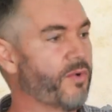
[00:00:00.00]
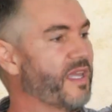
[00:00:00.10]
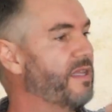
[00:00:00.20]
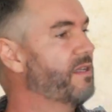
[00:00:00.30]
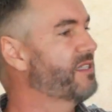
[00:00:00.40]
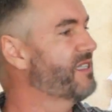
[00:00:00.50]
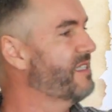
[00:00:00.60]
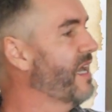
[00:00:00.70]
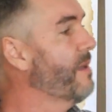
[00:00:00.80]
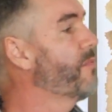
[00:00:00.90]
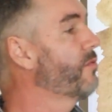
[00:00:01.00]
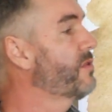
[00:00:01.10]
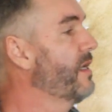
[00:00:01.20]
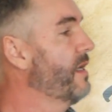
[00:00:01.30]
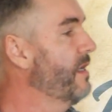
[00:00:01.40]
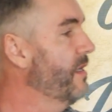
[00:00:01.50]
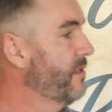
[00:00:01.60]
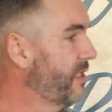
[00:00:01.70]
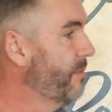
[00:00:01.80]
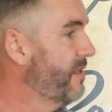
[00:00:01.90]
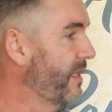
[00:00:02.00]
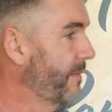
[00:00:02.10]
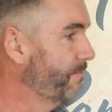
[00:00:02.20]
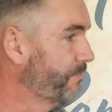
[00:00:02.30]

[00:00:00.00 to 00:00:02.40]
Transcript: or he discipled, Timothy.